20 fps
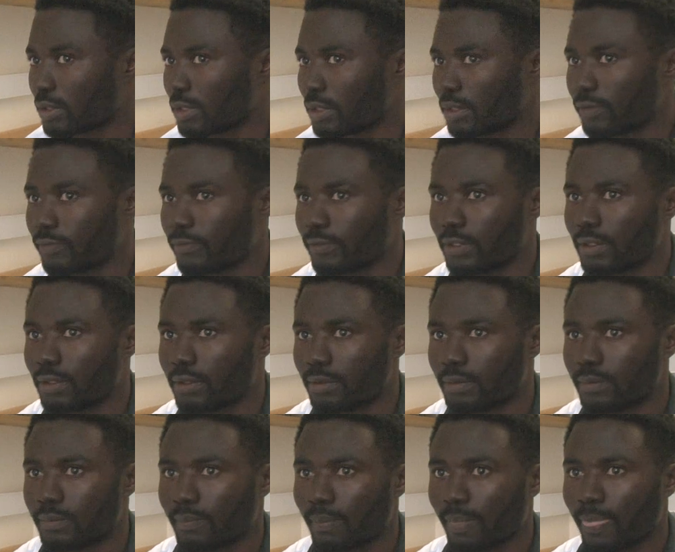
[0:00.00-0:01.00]
in the field.
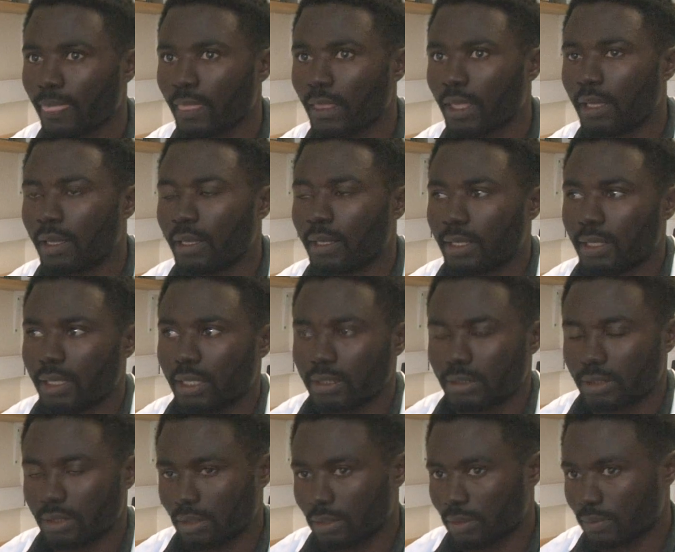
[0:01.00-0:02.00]
Yeah,
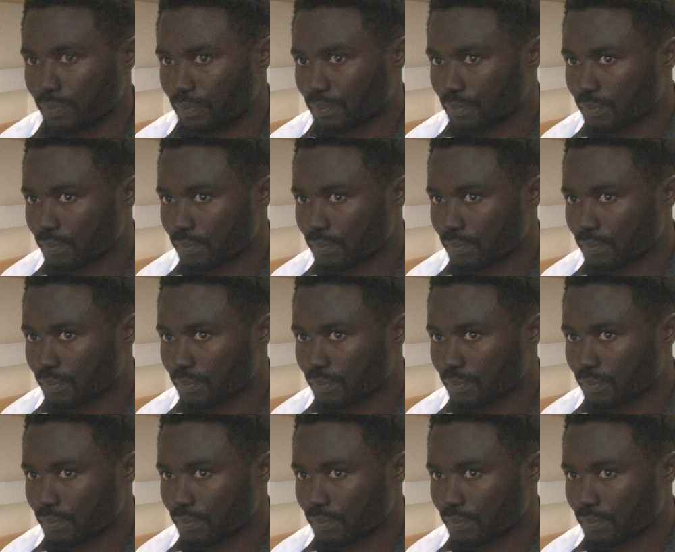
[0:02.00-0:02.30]
so